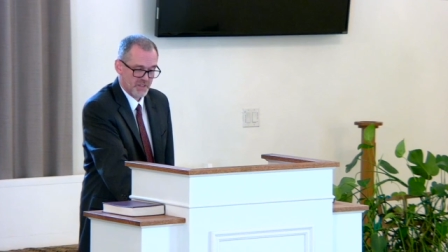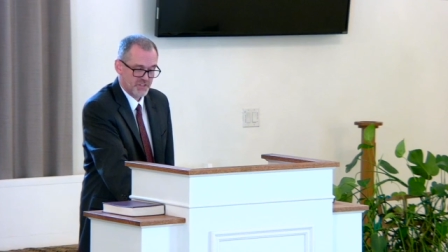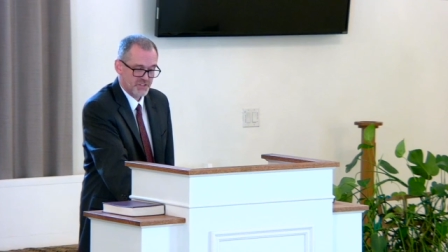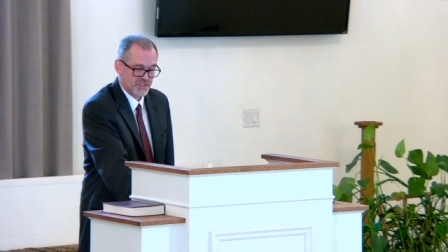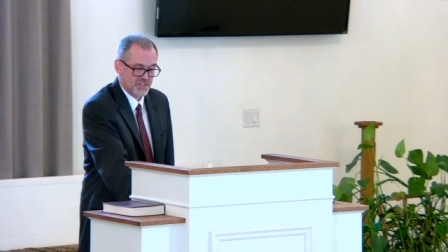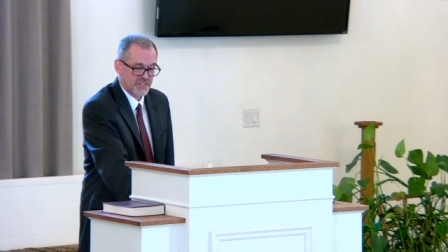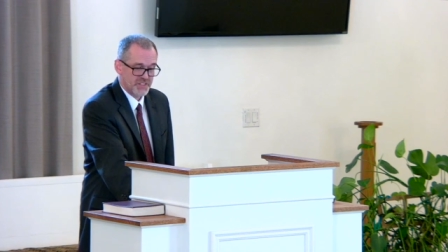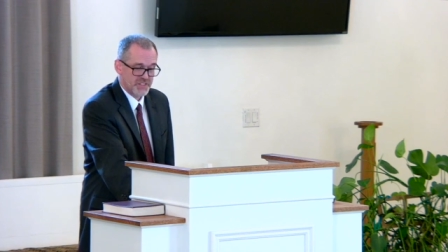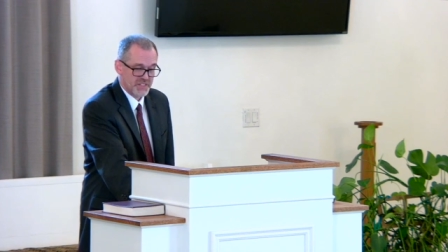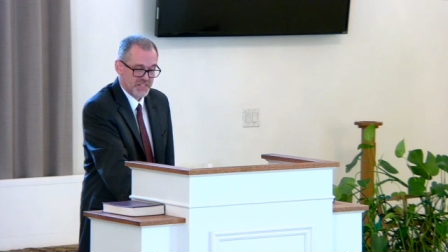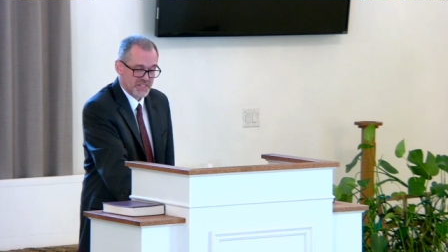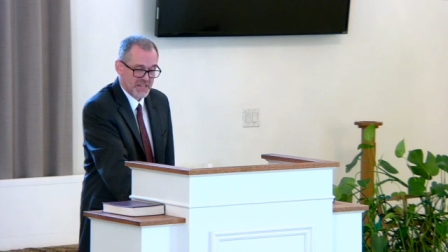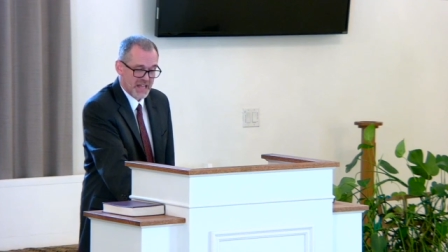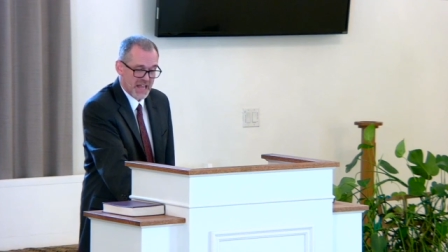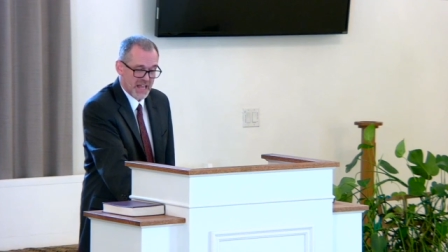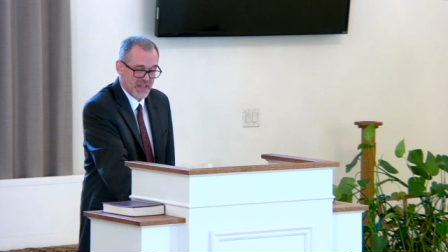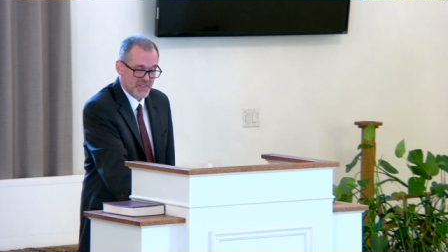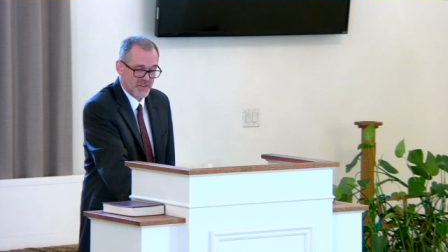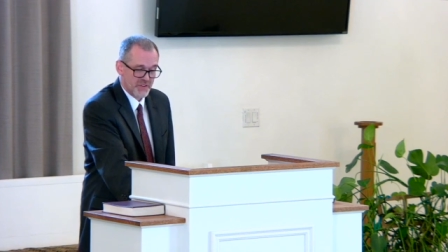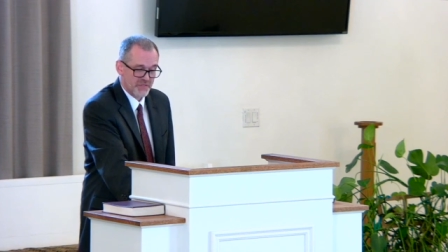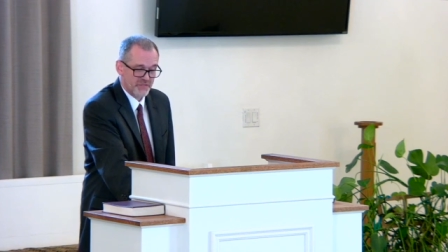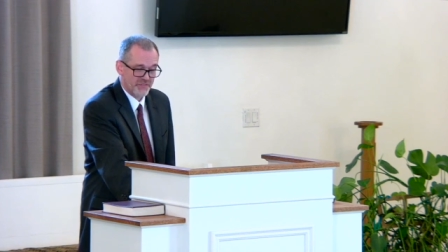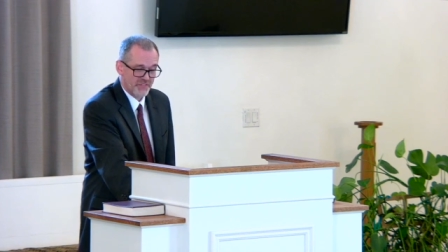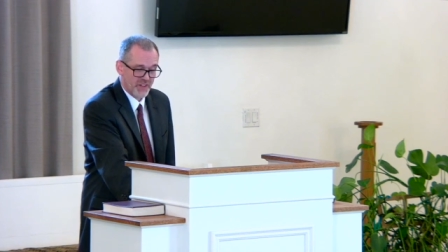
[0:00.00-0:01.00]
To deny
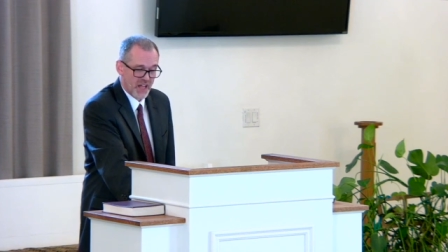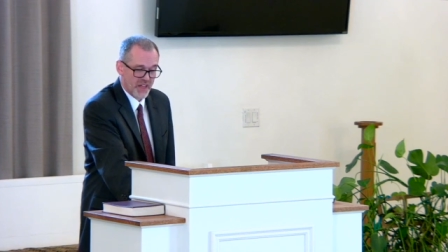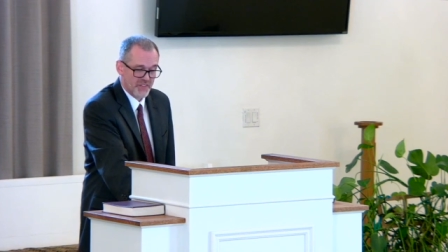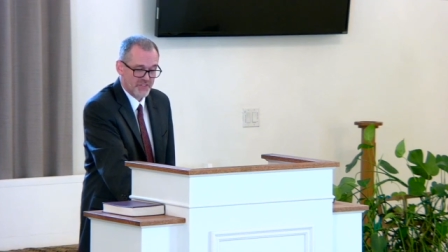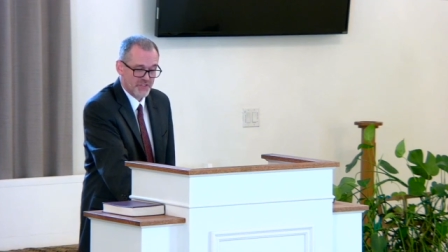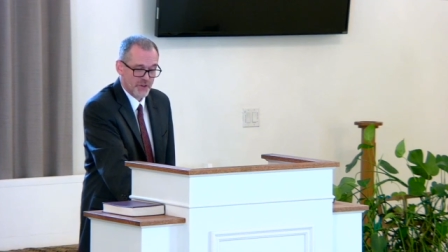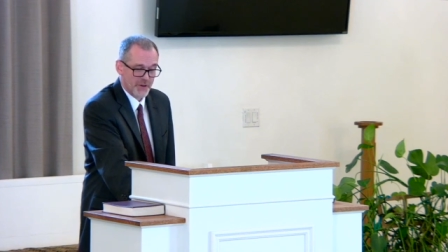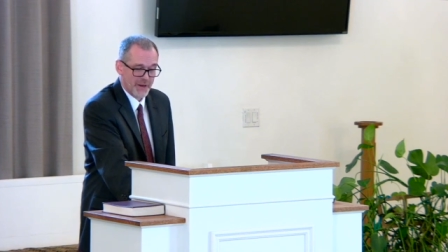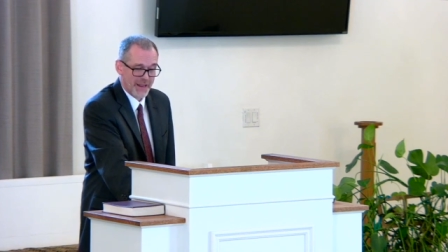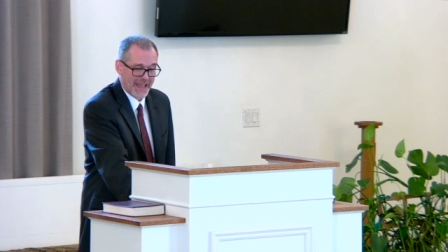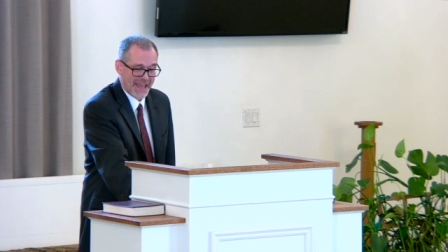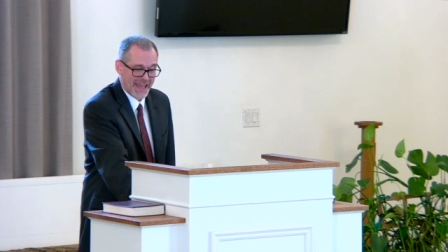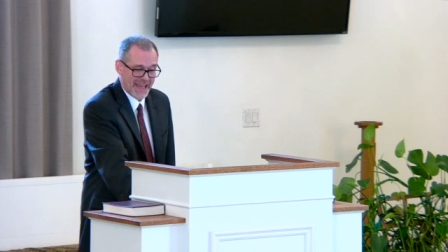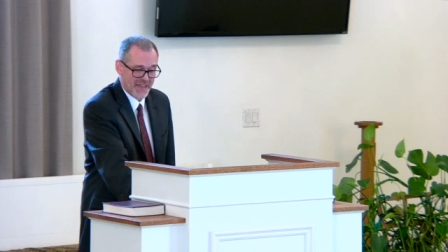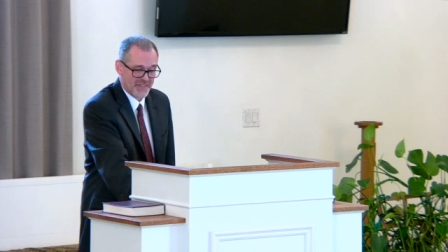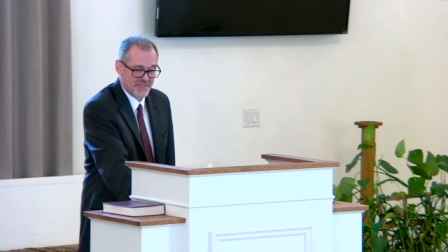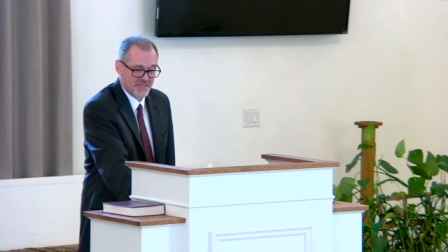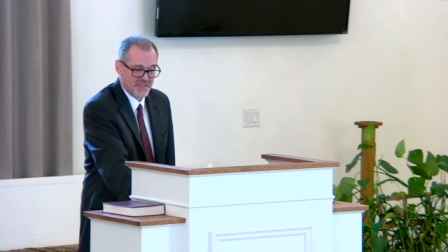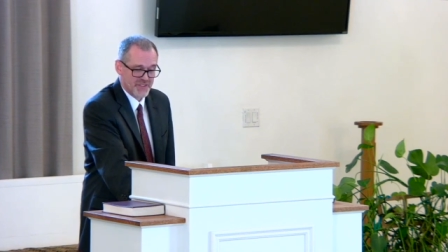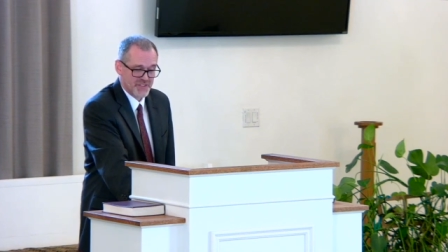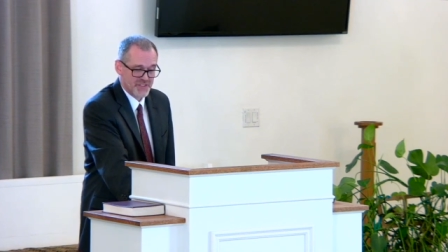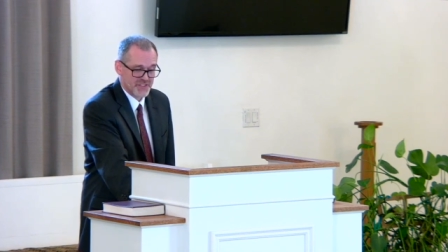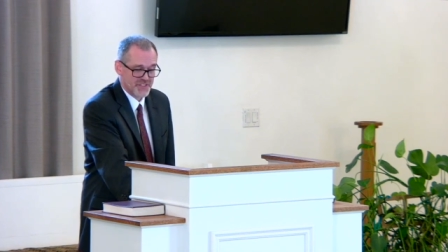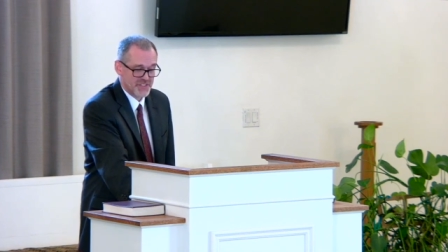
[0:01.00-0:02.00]
the Father
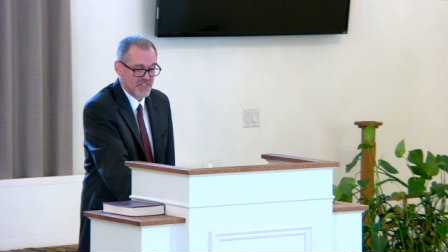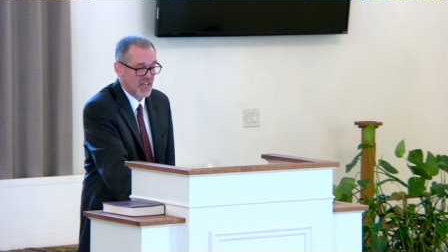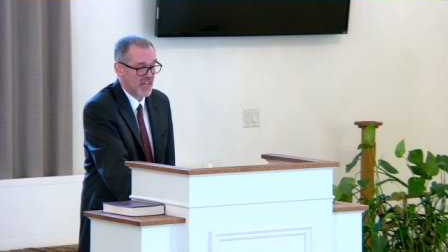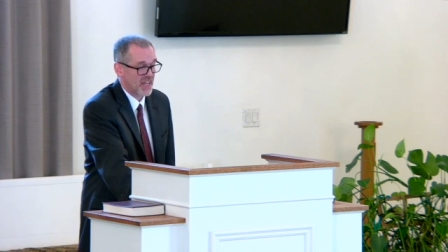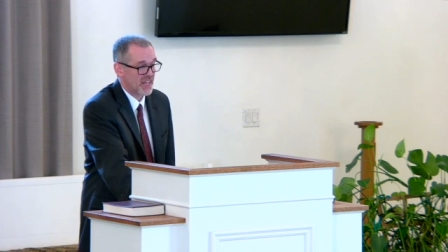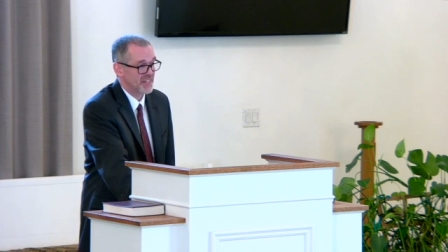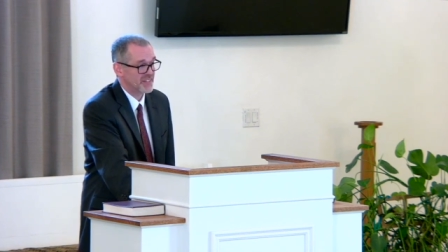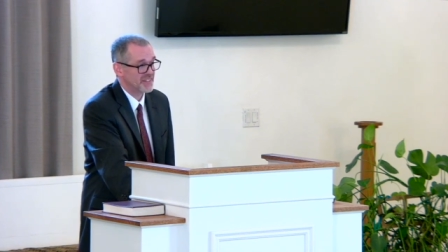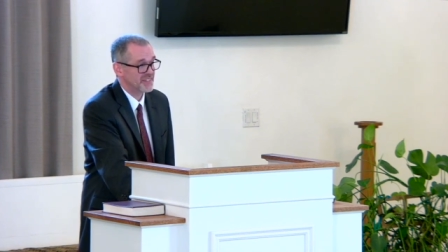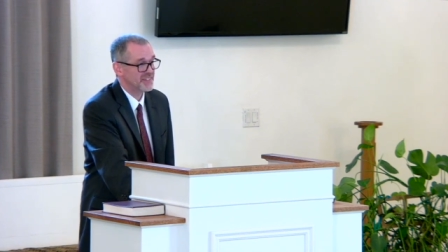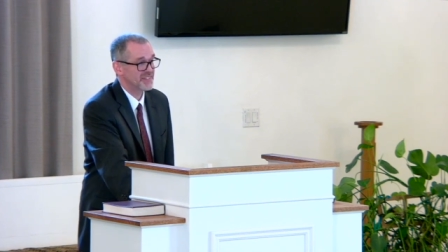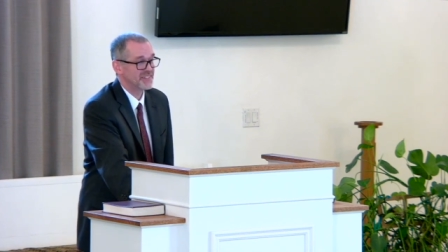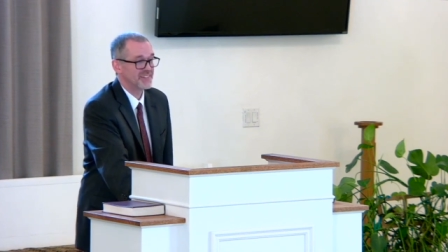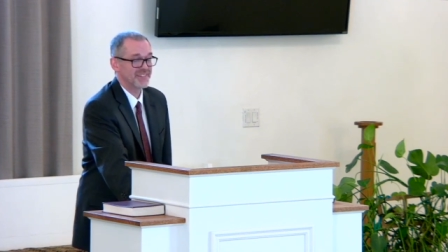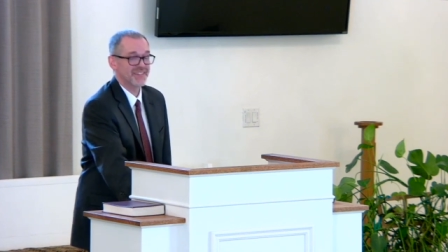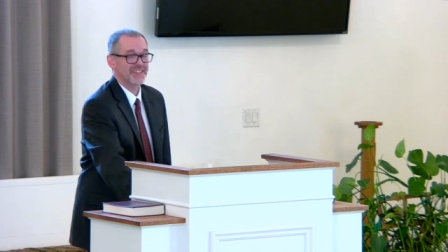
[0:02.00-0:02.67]
and the Son